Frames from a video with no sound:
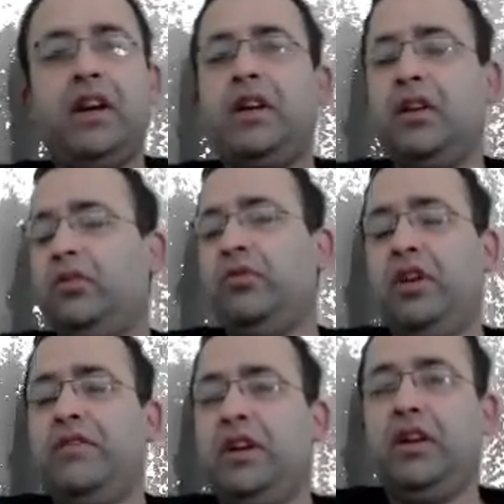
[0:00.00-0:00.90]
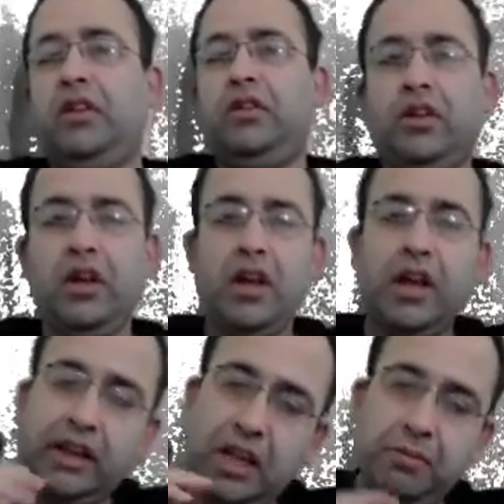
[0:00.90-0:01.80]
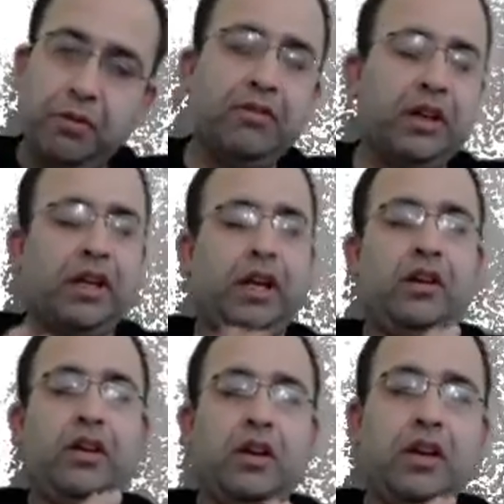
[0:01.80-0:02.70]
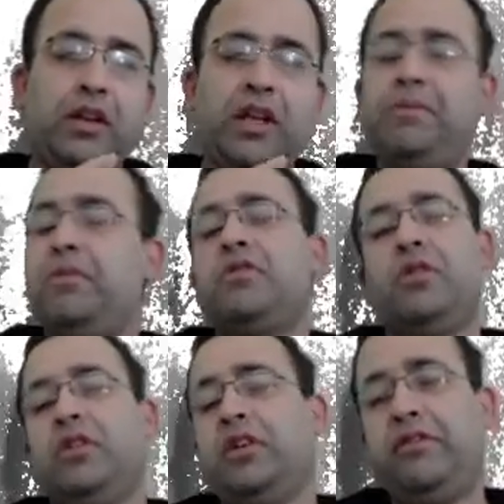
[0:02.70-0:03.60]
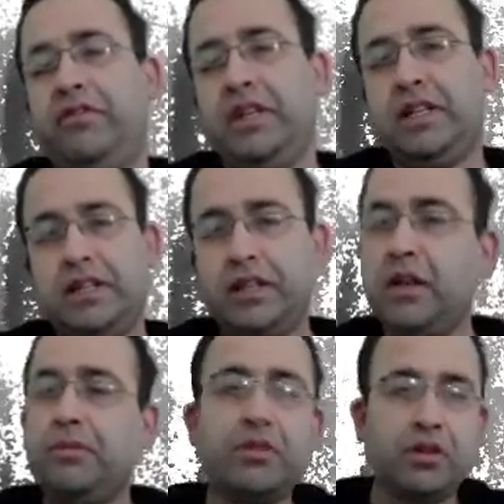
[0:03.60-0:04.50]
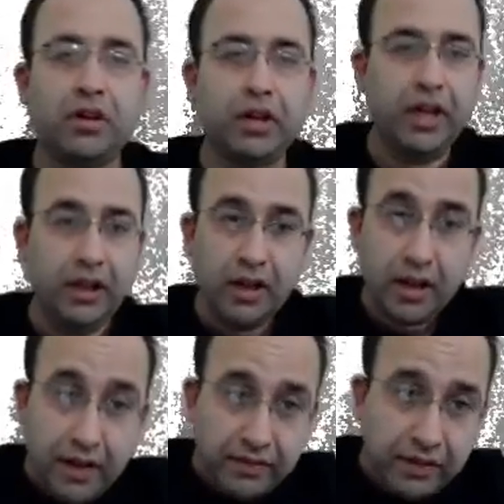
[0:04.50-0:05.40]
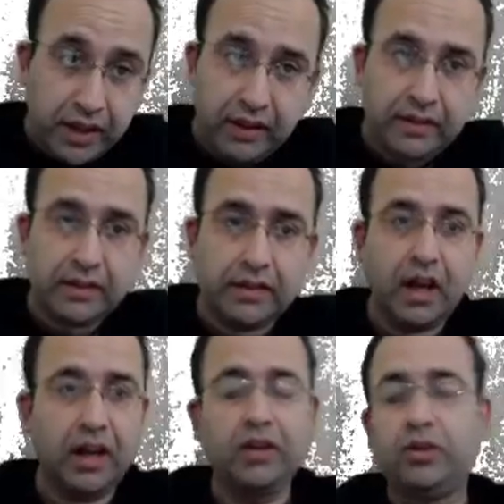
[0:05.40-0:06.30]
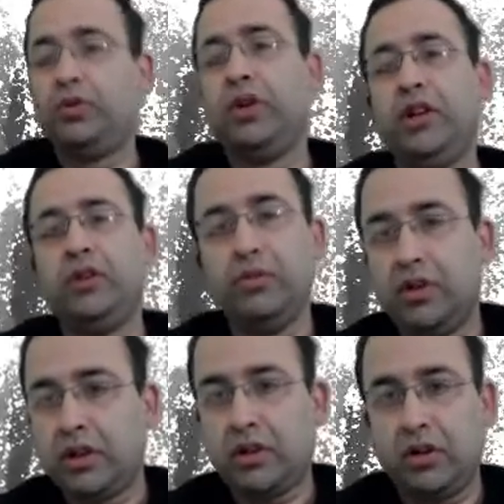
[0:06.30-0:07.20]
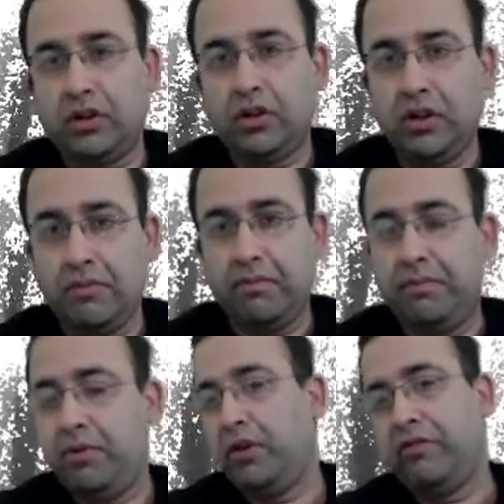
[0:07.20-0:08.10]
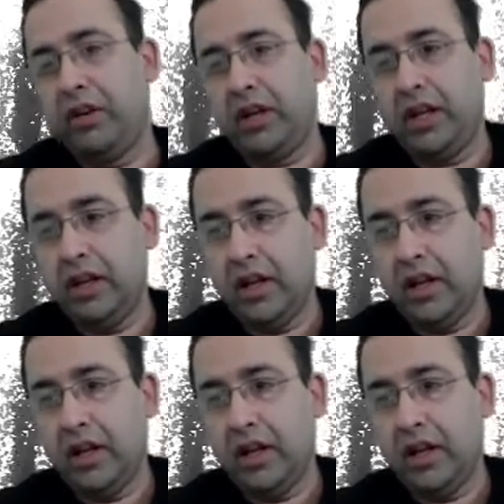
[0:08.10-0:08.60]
it is, whatever it is, keep on working, keep on slogging, friends, keep on slogging. Things are going to work out beautifully.